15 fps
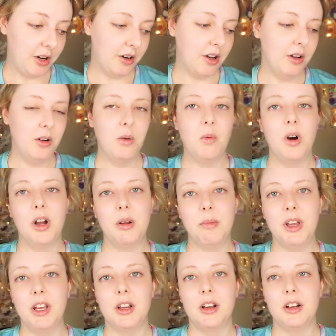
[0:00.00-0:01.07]
you're gonna want to
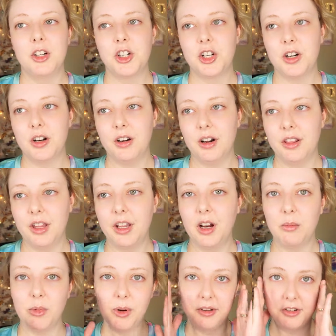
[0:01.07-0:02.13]
make sure that your
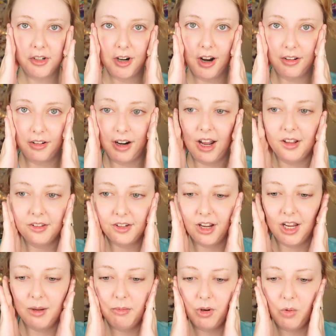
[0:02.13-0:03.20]
moisturizer has
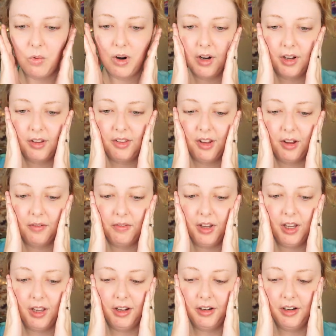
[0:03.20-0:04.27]
time to work itself
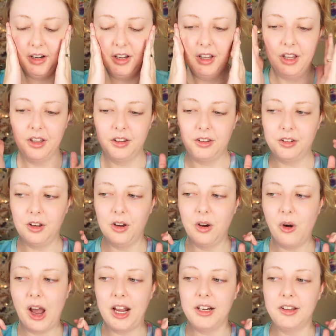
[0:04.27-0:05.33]
in.
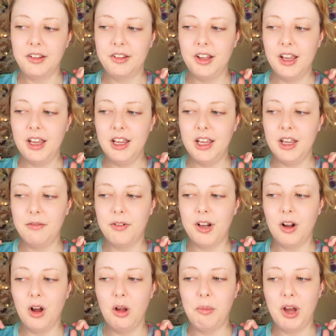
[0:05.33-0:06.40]
So I'd say, if at
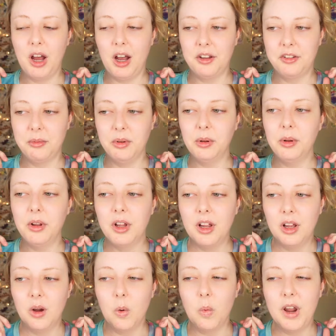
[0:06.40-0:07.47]
all possible,
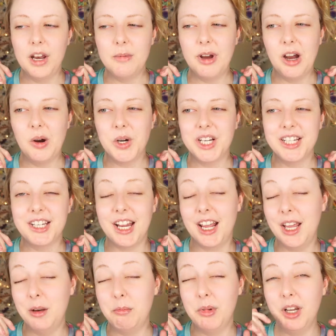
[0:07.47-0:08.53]
wait about
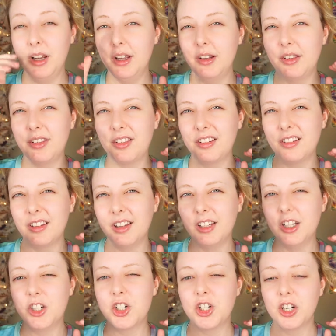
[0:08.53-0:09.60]
10
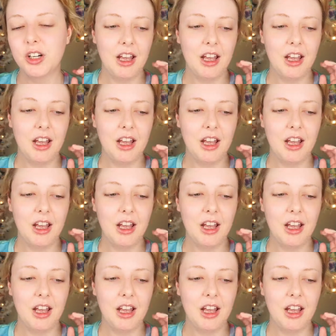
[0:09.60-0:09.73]
minutes-ish